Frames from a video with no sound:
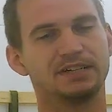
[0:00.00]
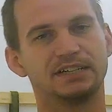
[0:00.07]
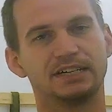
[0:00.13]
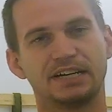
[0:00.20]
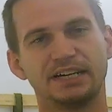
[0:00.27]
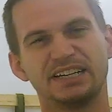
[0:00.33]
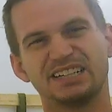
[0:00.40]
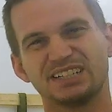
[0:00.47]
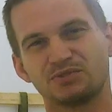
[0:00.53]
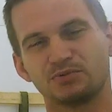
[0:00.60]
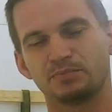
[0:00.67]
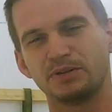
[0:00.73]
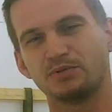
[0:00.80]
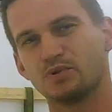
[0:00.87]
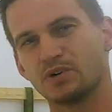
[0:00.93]
Again, this
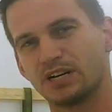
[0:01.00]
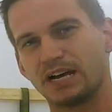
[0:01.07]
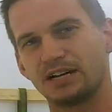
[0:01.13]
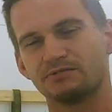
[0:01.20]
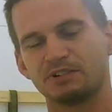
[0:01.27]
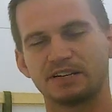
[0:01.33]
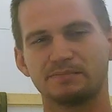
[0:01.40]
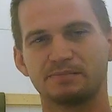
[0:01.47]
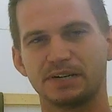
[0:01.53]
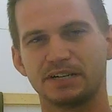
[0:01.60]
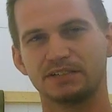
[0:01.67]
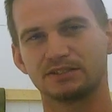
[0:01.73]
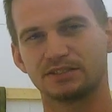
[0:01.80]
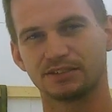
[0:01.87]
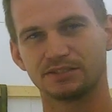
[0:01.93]
would be one I'd
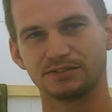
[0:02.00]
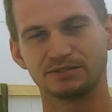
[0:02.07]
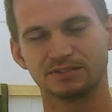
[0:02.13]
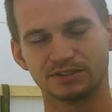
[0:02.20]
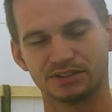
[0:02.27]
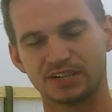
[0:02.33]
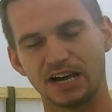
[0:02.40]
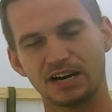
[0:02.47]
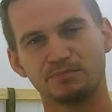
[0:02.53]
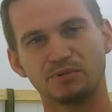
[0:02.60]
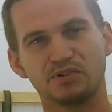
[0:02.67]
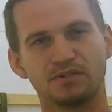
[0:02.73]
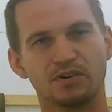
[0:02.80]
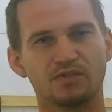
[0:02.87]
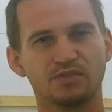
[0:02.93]
recommend to just kind of
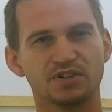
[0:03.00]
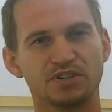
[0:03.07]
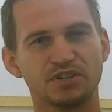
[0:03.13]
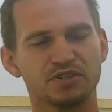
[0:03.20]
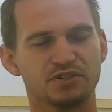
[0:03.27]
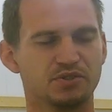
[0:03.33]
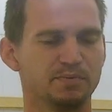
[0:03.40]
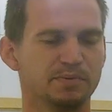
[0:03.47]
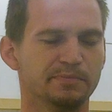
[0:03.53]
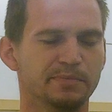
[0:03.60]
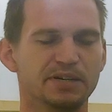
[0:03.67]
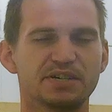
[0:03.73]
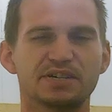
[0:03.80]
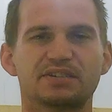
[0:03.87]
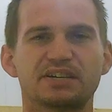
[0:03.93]
move over to your super
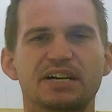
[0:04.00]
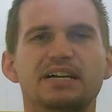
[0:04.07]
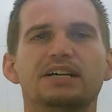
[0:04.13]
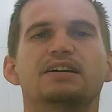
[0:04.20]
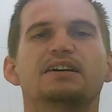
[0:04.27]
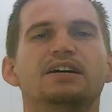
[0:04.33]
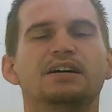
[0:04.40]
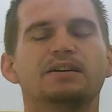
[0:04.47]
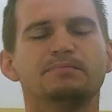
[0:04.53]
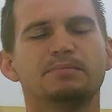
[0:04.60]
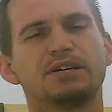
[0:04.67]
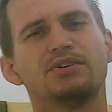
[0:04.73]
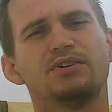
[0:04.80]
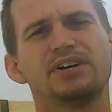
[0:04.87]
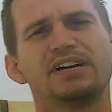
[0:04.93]
budget side,
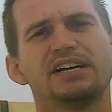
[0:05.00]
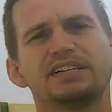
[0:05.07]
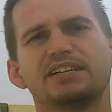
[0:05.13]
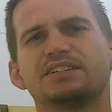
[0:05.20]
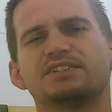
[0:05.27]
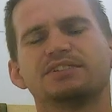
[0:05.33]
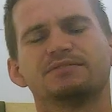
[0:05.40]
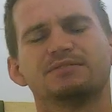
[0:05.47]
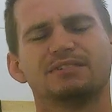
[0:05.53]
but I'd go ahead and